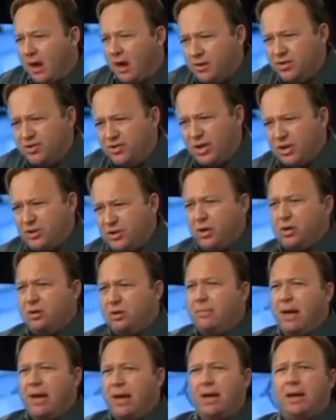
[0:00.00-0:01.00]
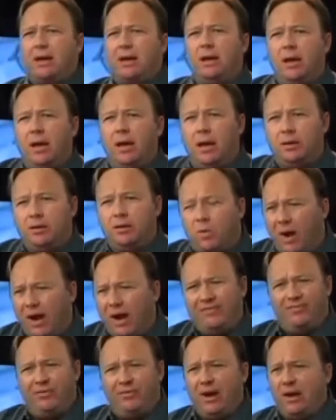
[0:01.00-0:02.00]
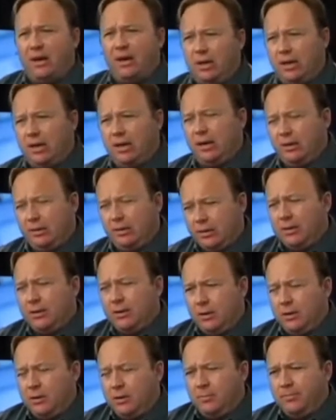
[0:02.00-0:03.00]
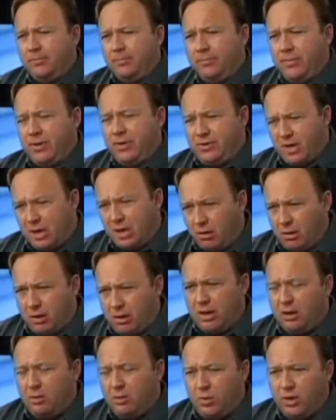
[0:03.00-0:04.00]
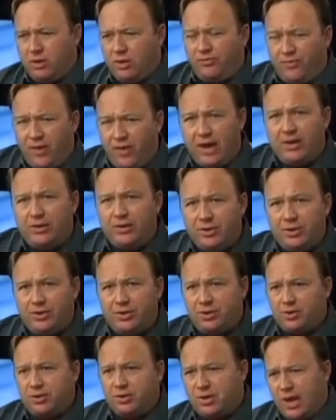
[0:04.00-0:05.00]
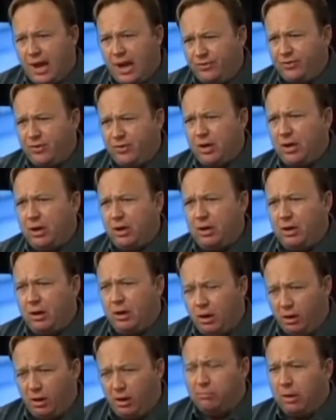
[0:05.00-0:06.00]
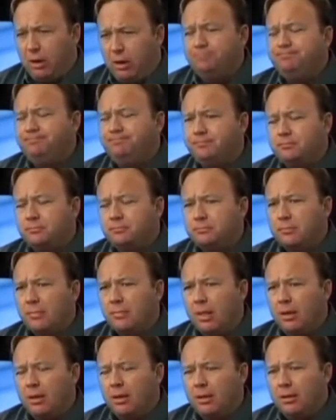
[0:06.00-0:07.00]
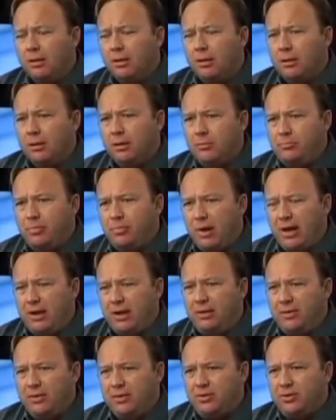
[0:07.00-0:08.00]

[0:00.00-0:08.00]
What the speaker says: You've got a decision to make, and quite frankly, the tyranny we face is disgusting and horrible, but